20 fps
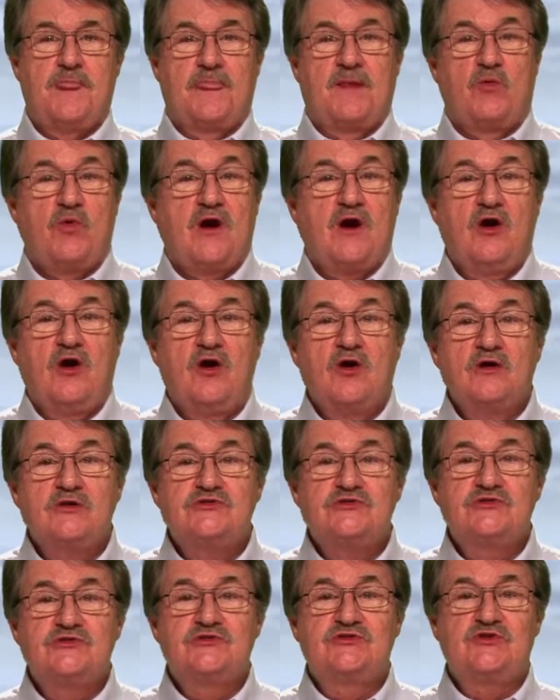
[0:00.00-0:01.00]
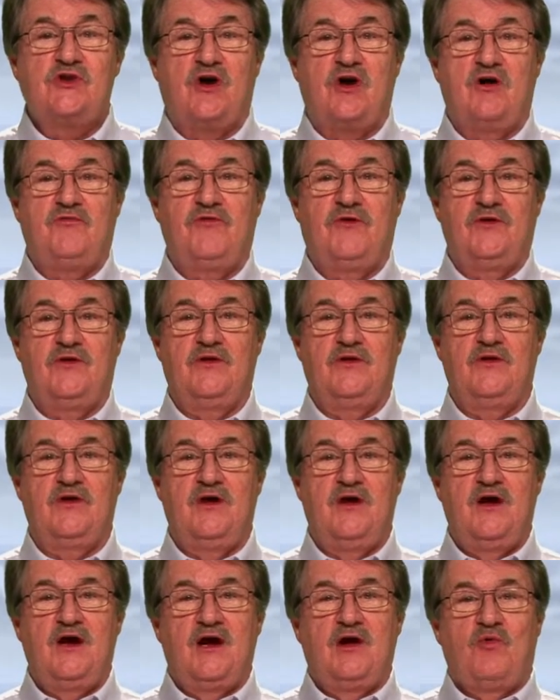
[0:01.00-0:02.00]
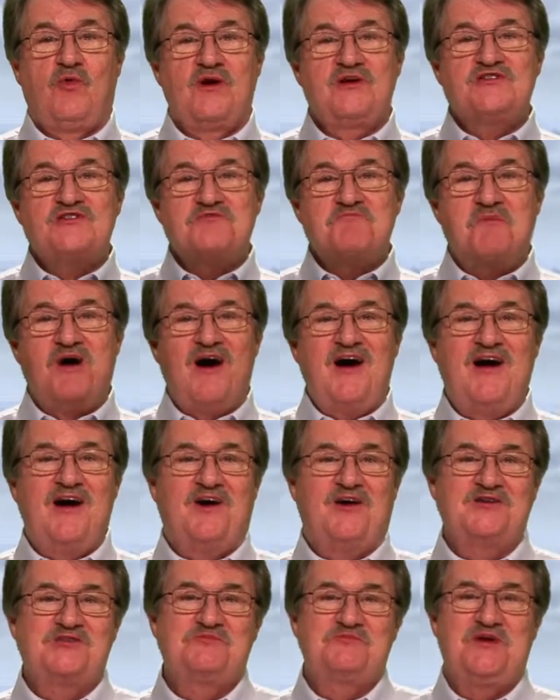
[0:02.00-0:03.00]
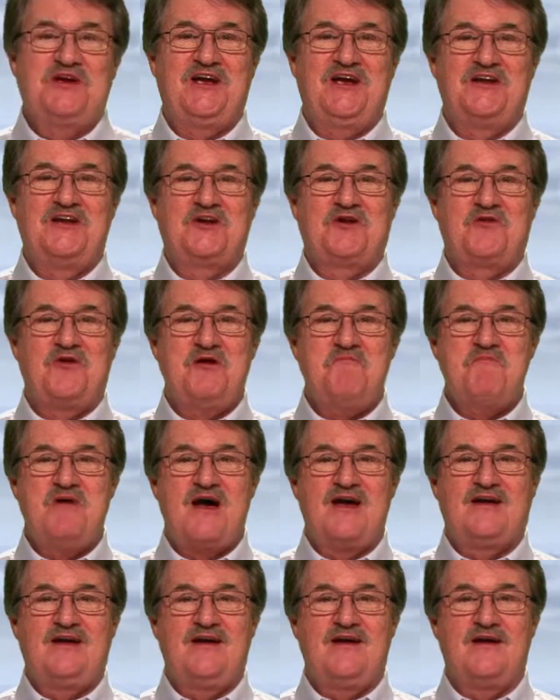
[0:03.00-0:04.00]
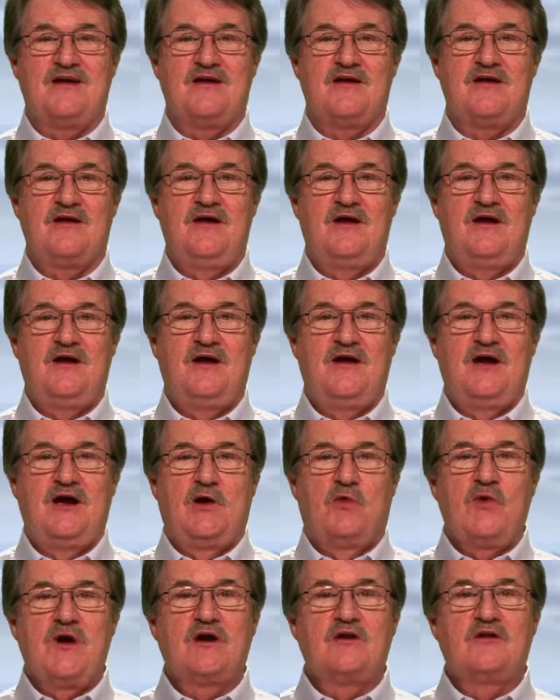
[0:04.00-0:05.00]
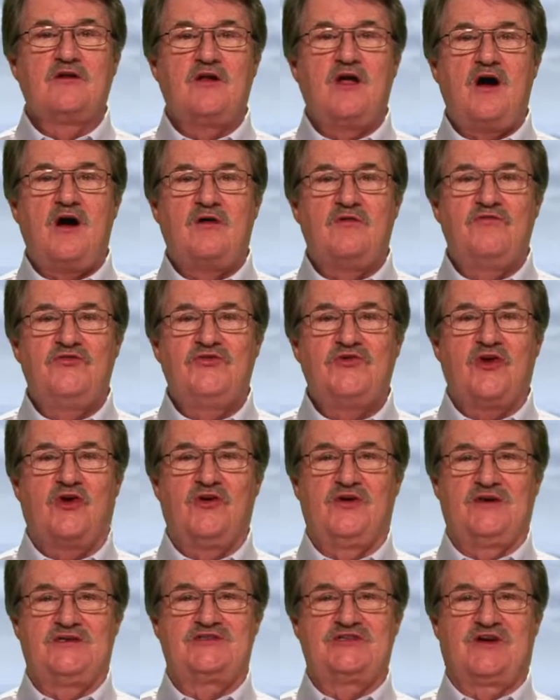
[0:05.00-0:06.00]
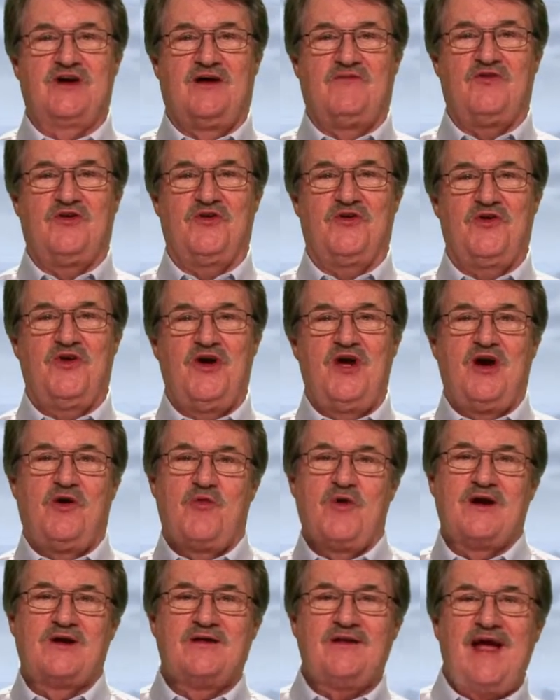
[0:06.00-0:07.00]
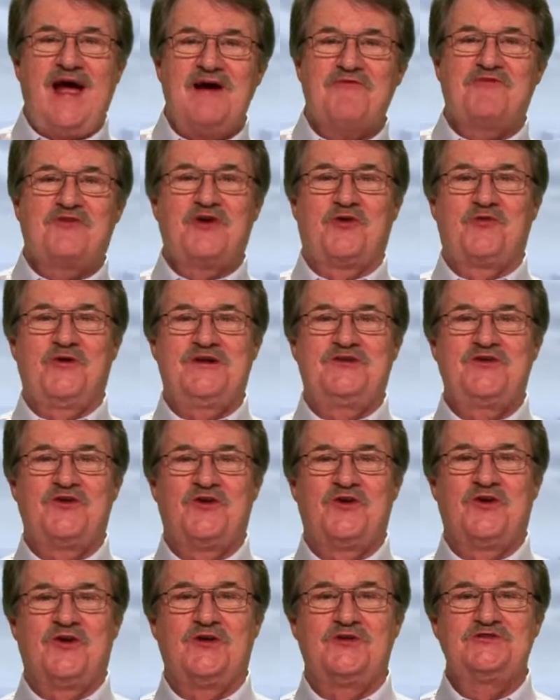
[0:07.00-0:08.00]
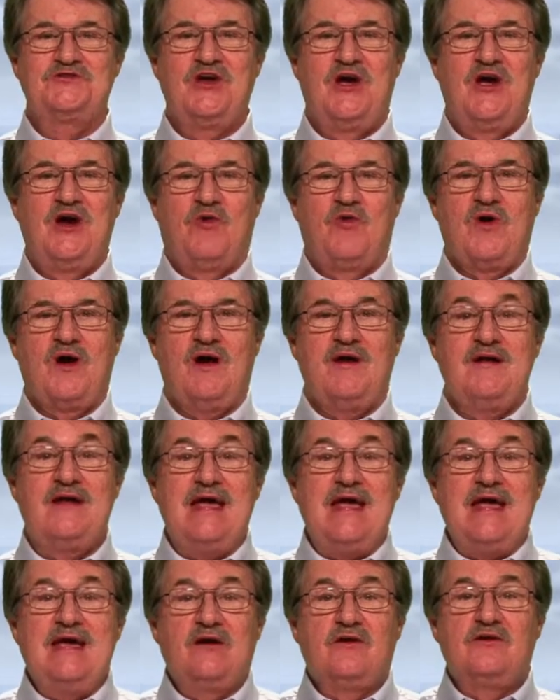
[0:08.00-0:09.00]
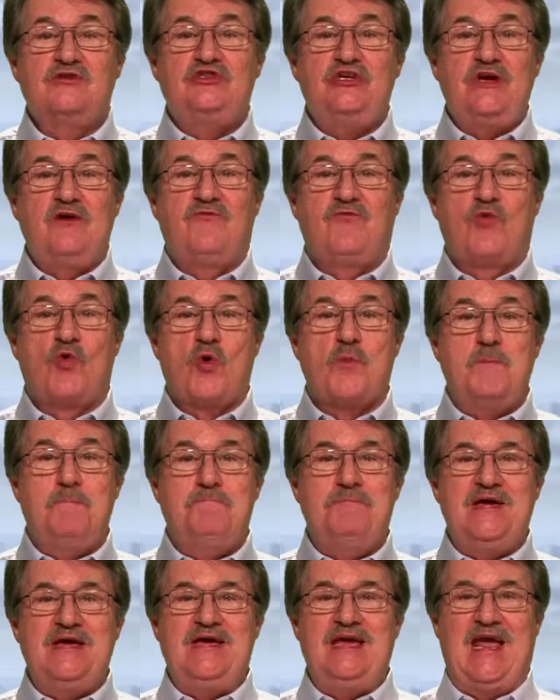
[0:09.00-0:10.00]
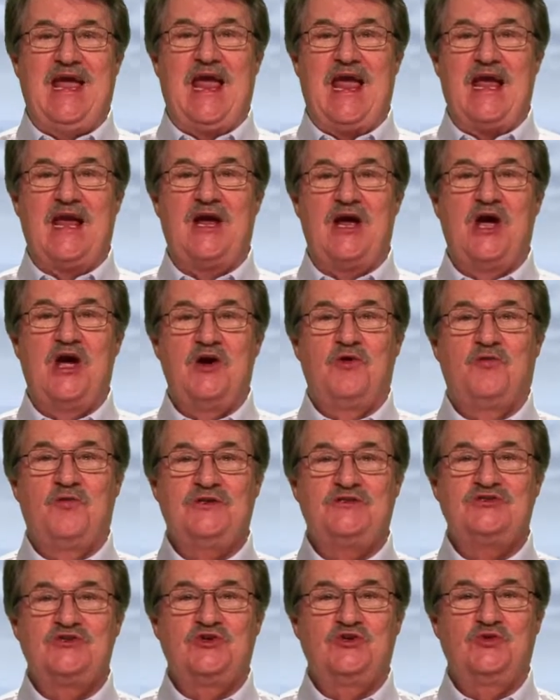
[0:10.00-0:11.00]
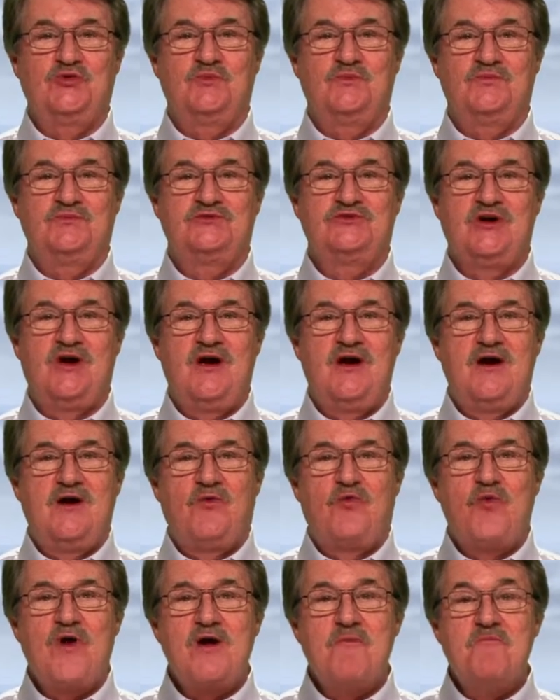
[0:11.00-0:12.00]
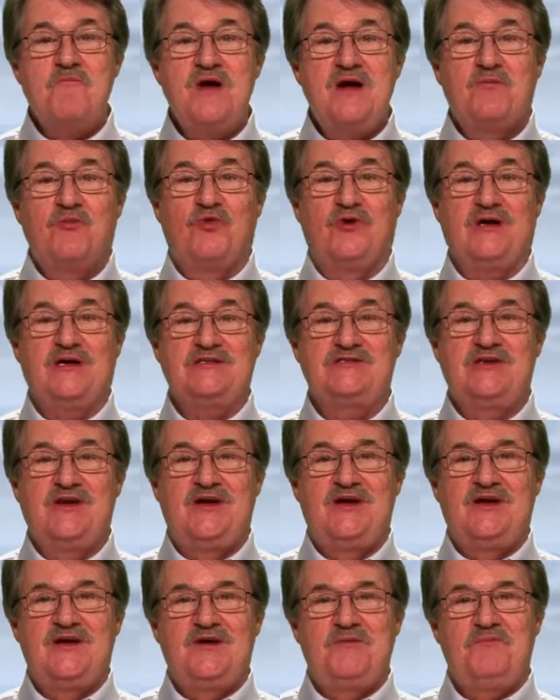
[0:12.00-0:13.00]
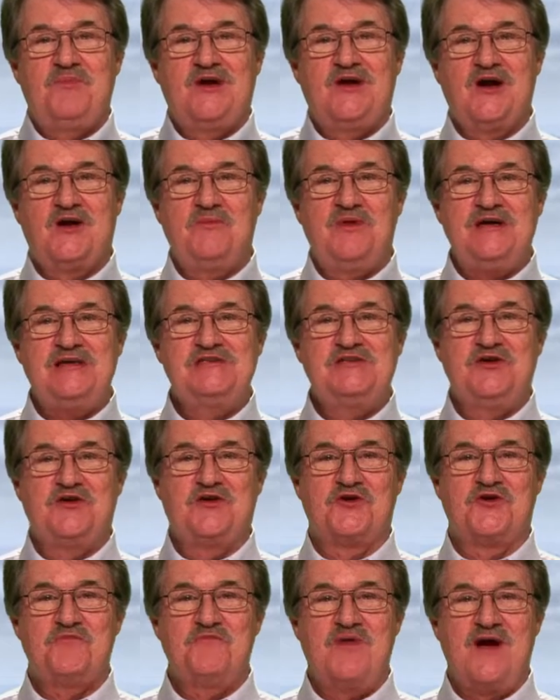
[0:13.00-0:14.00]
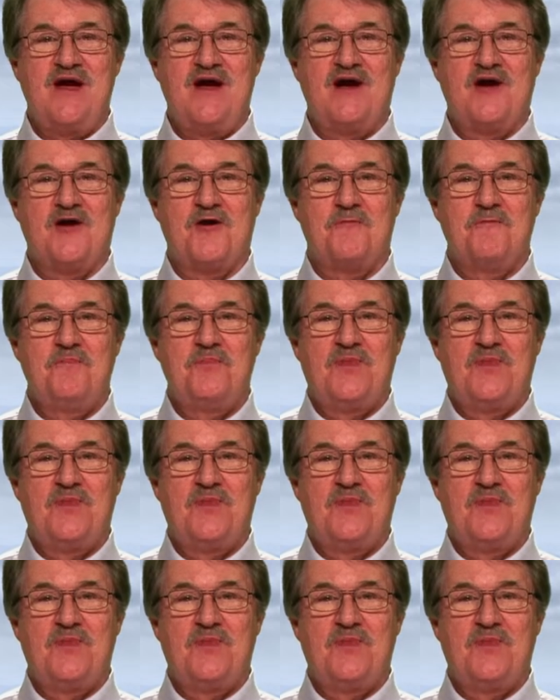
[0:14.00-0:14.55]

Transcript: where hurts are softened, where smiles begin to creep back in, where loves are discovered, where laughter returns, where an energy for being resumes, where memories become easier to bear,